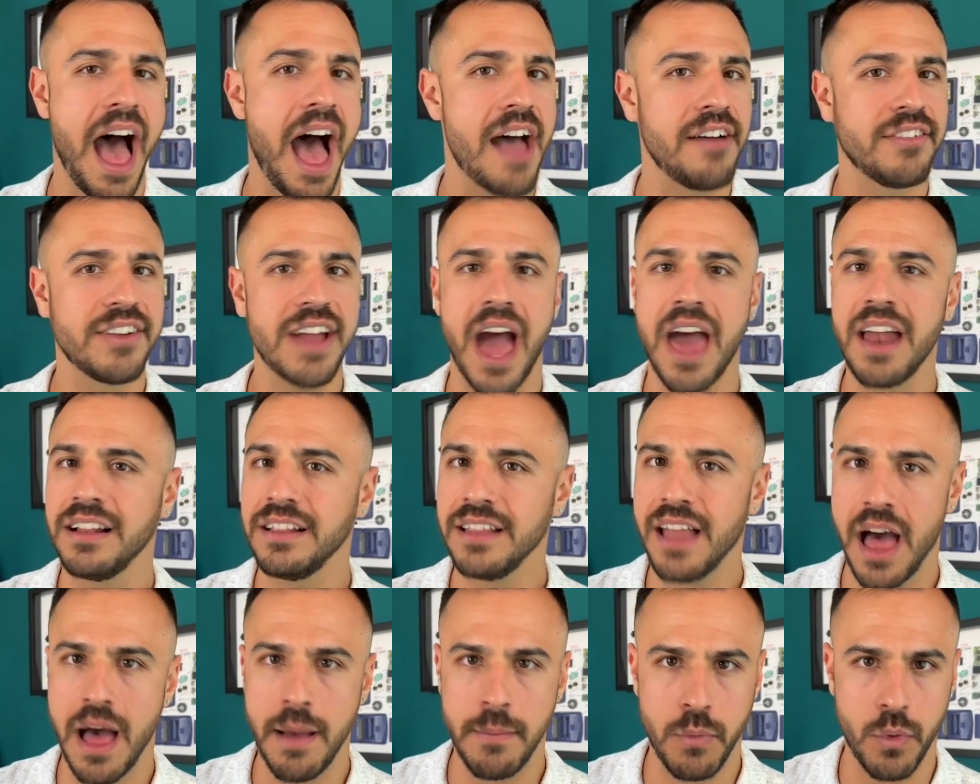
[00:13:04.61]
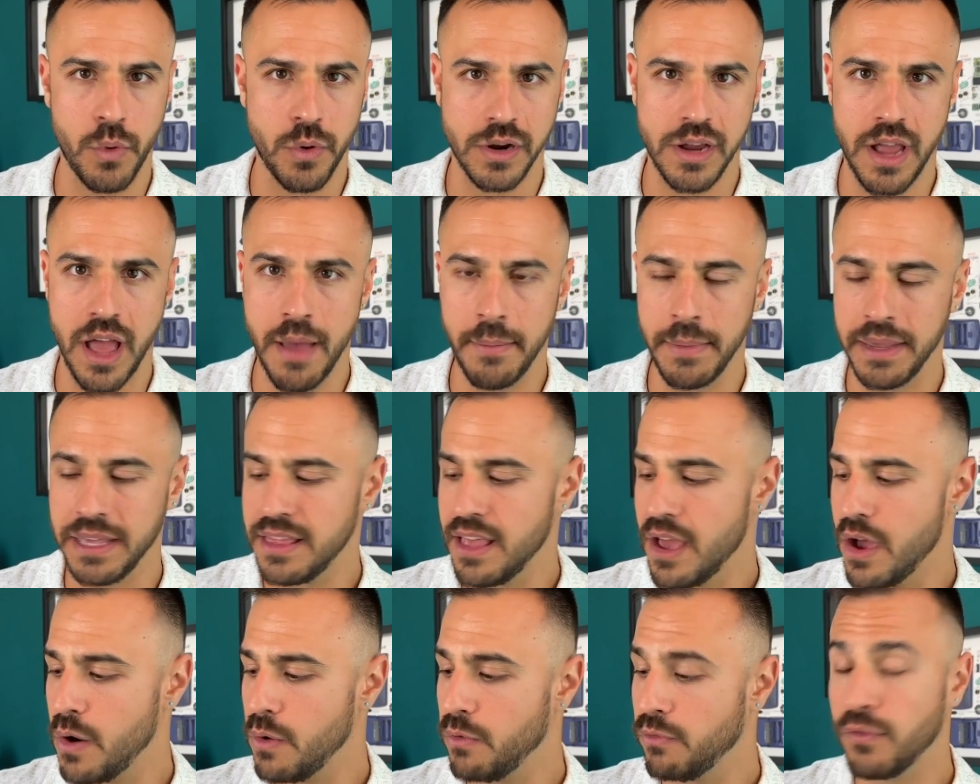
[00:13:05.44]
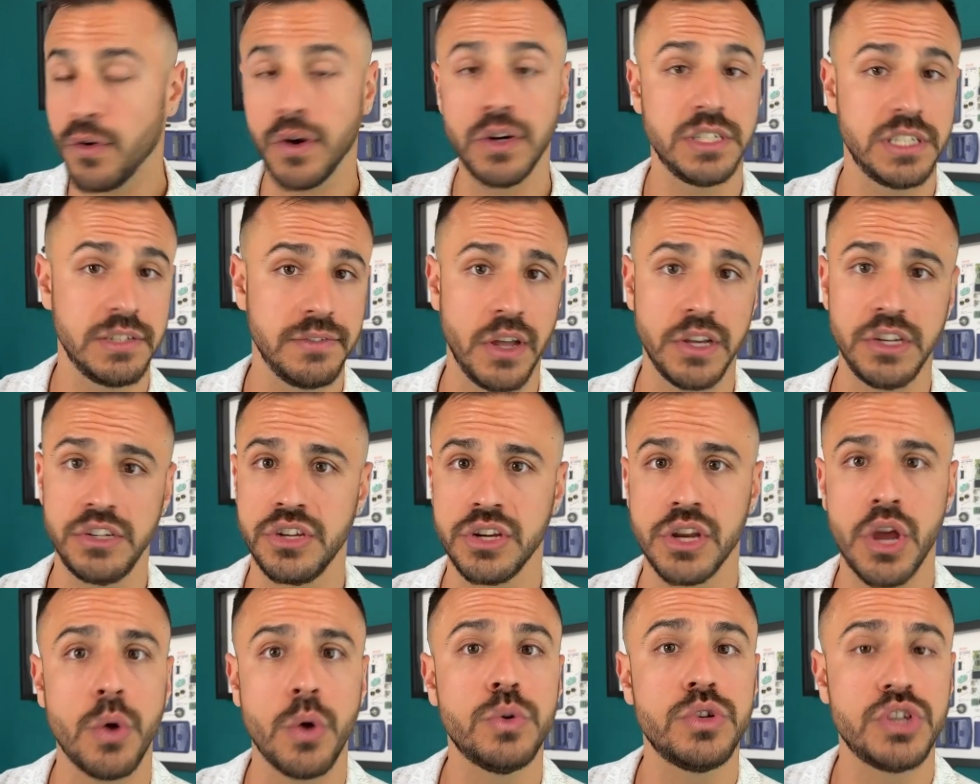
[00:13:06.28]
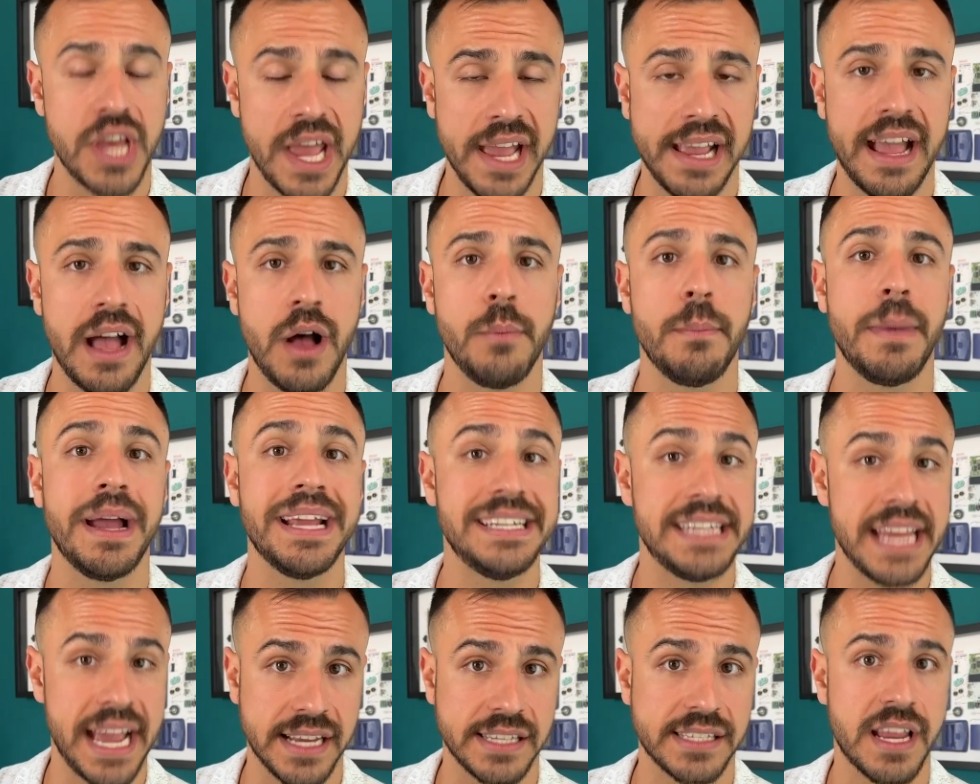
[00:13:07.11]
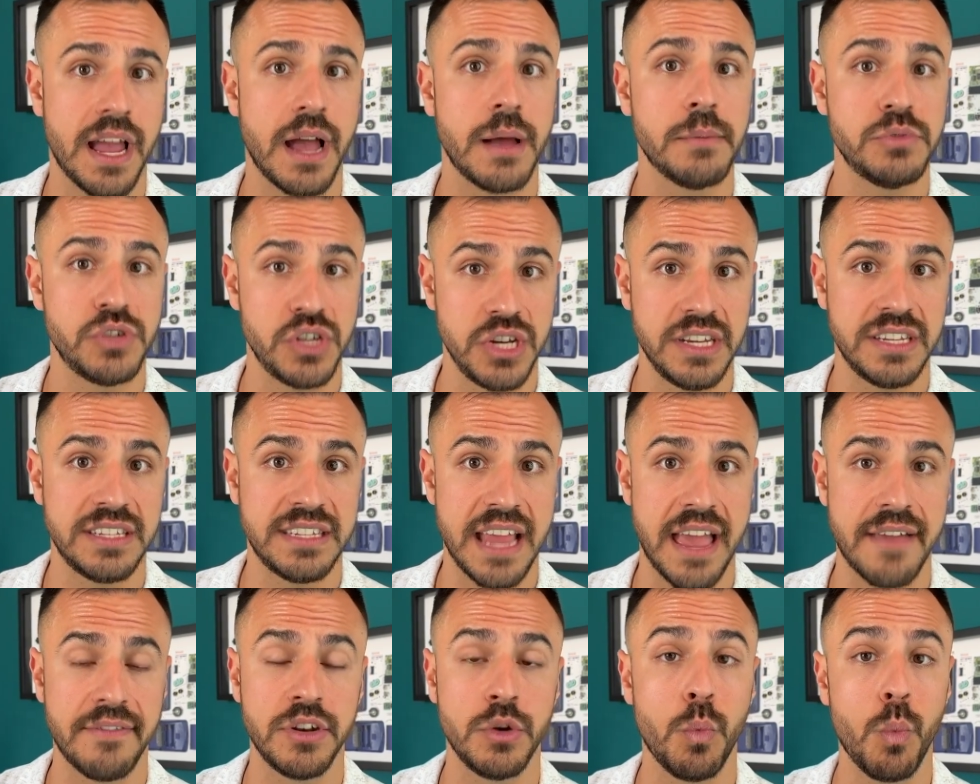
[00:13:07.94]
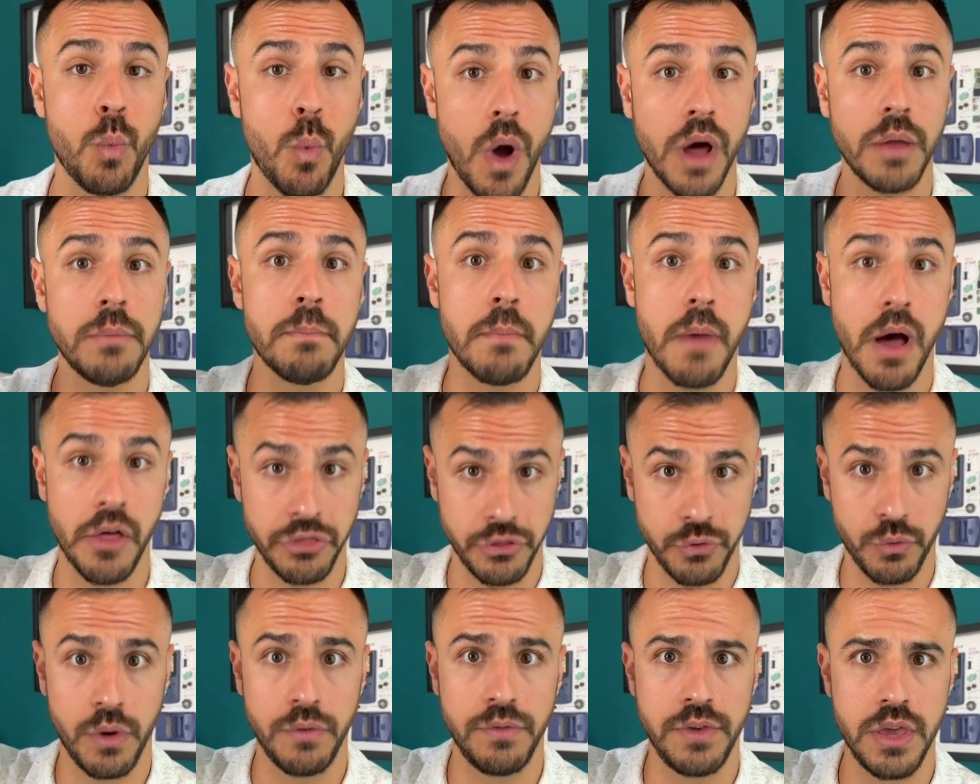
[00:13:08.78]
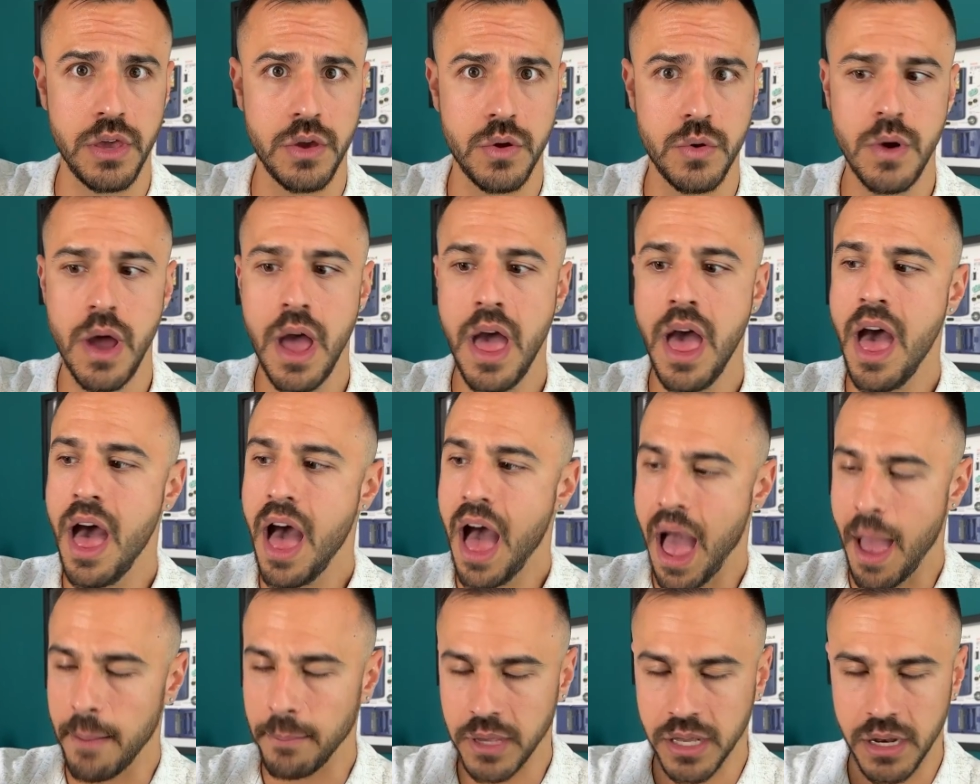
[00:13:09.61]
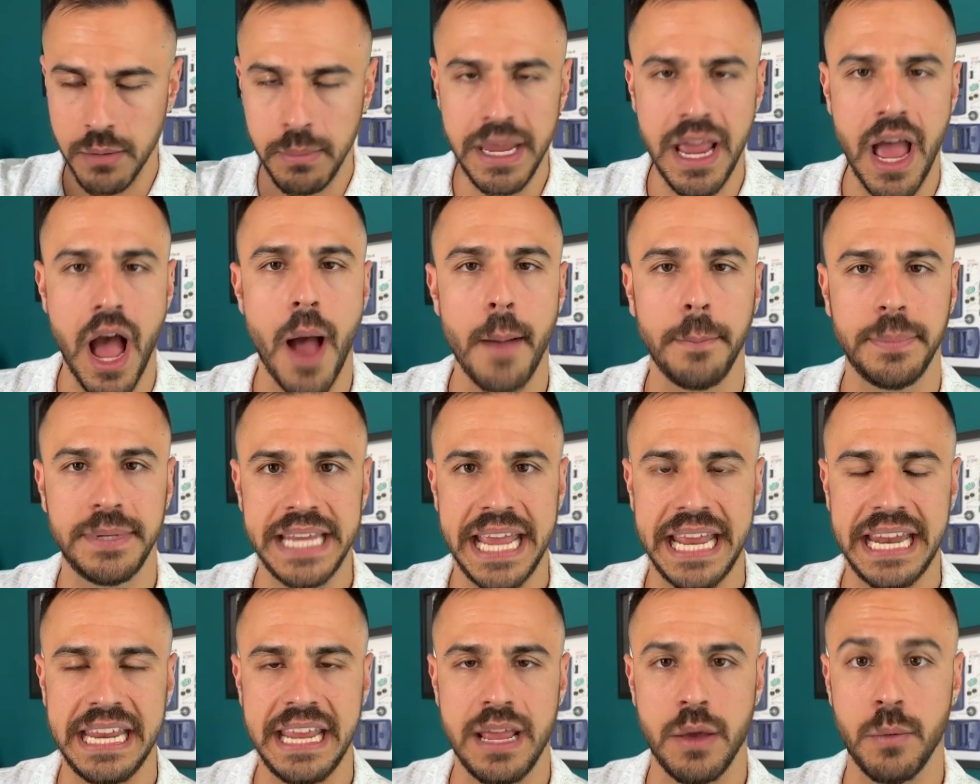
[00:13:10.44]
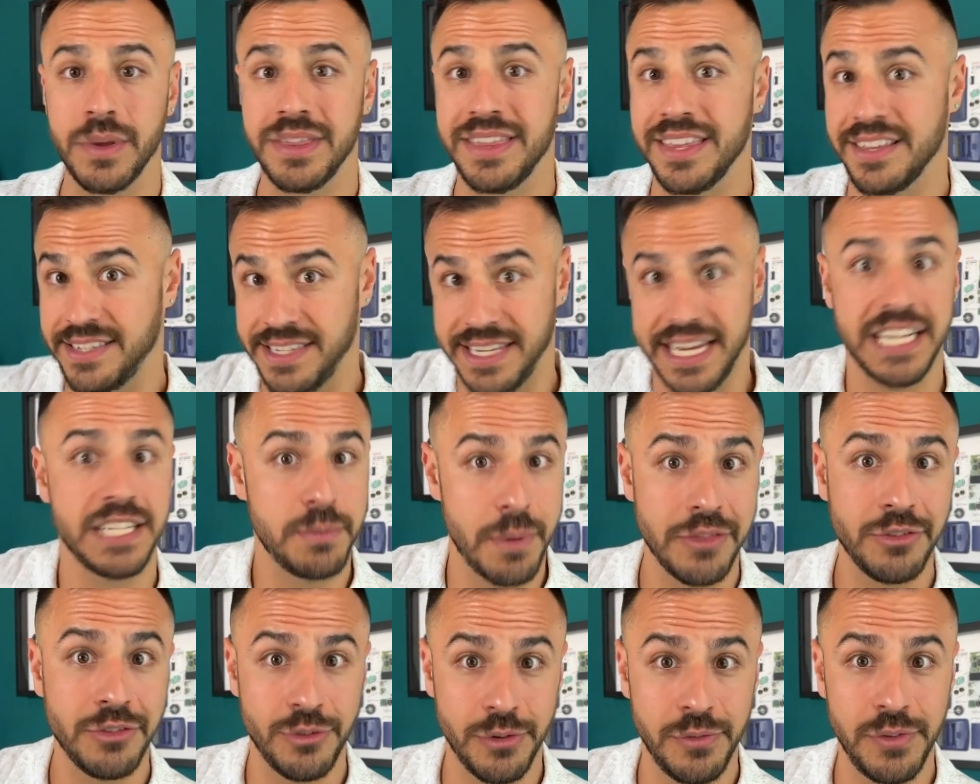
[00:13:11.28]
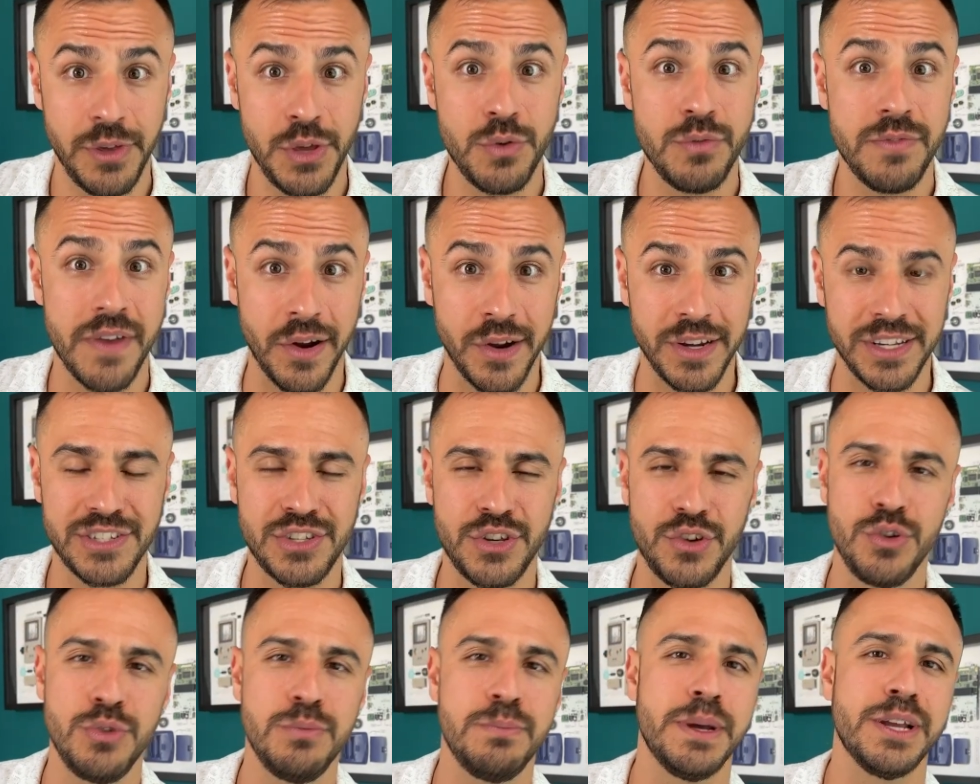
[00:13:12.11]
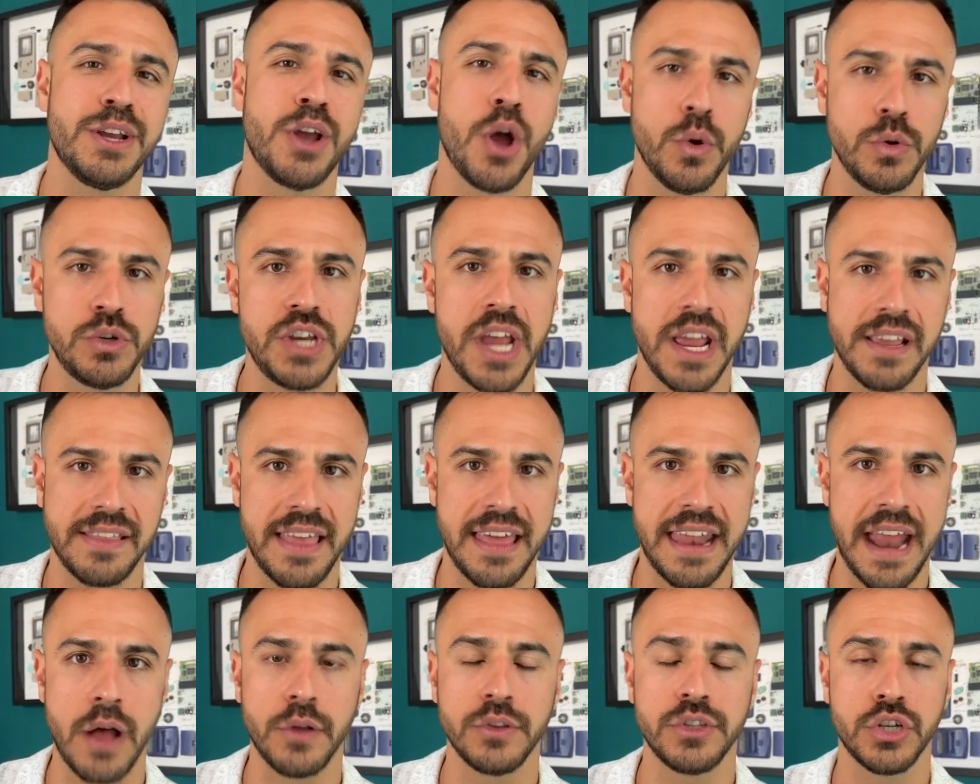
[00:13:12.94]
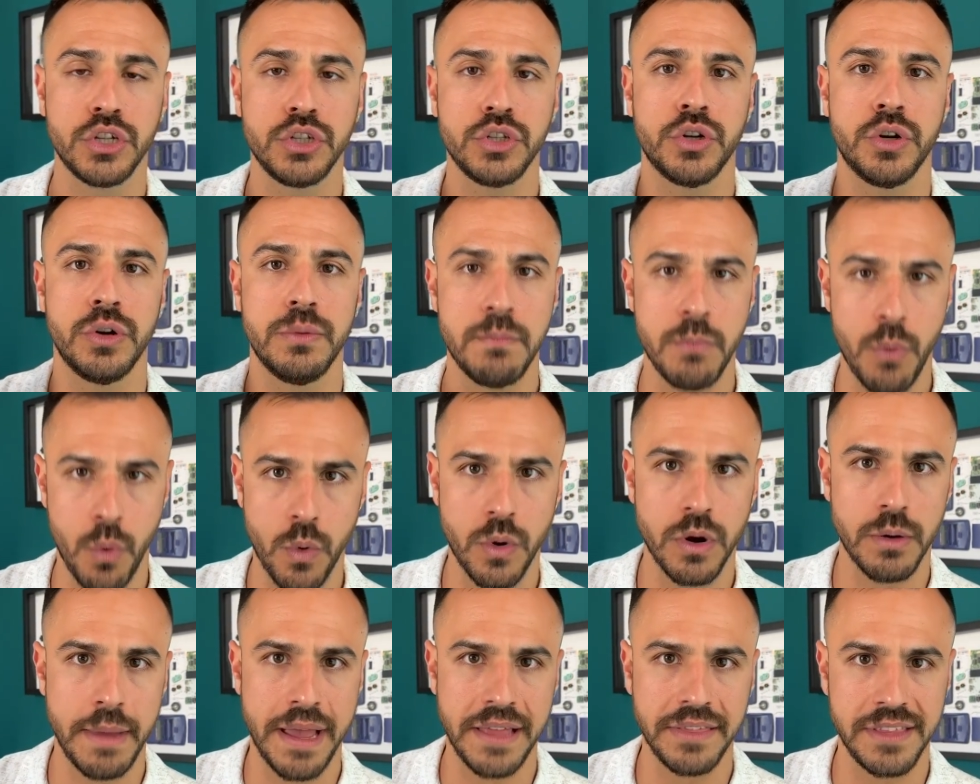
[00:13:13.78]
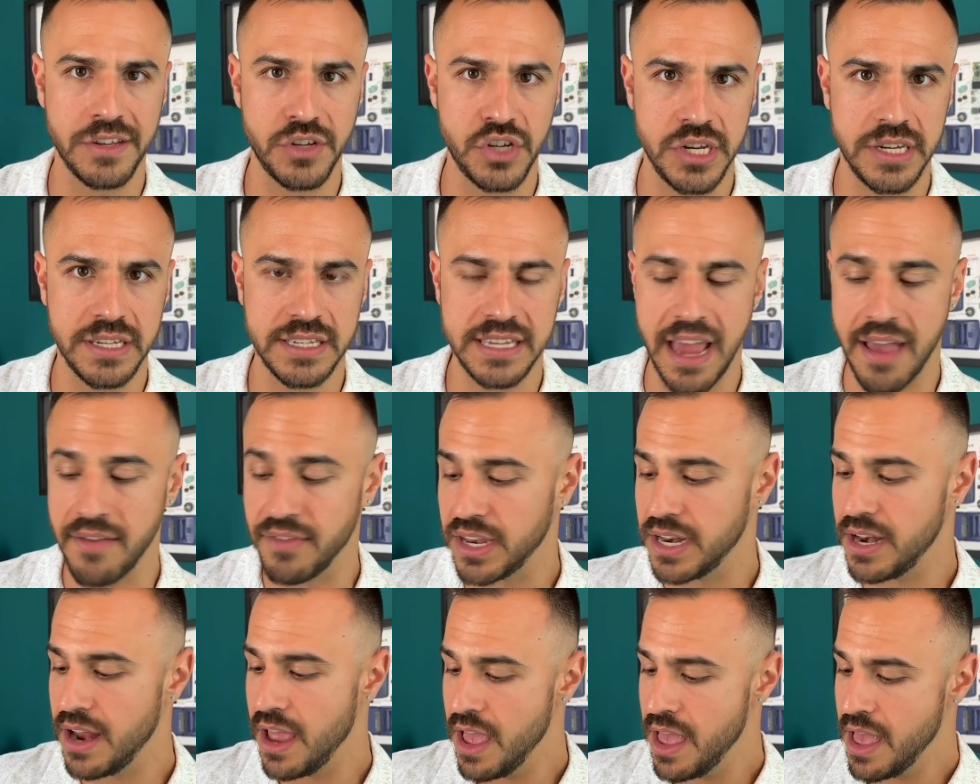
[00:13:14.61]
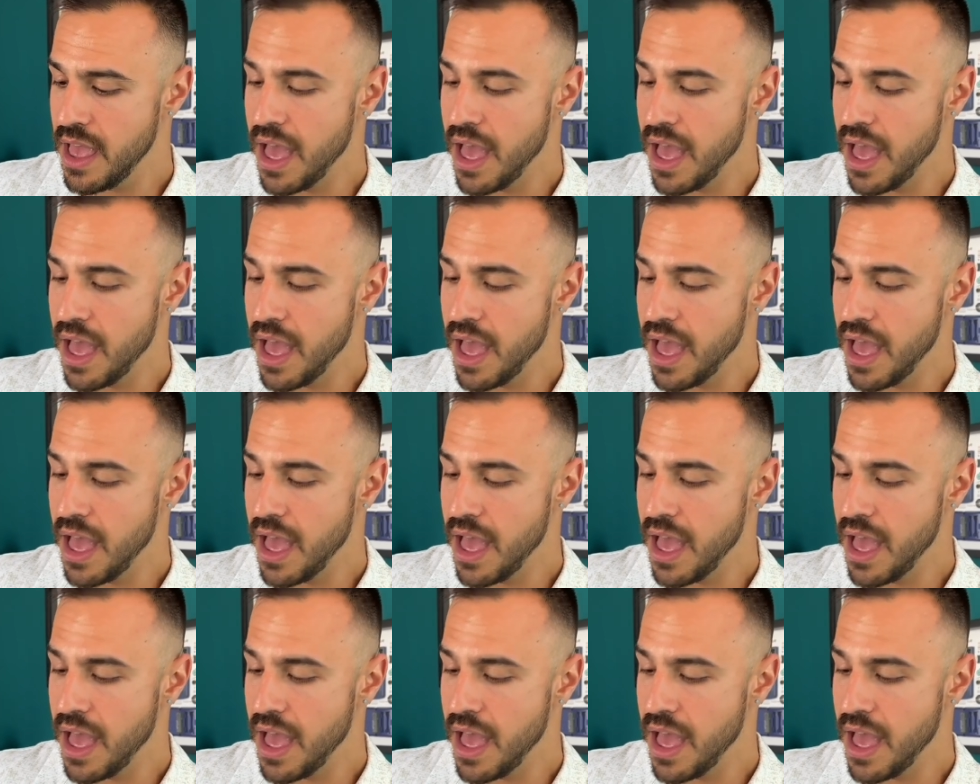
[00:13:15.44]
I've got a lot more coming though. First of all, you should go check out my Dexcom G7 one month review. I'm going to be updating it with a six month review very soon, but go check that out to learn more about the G7.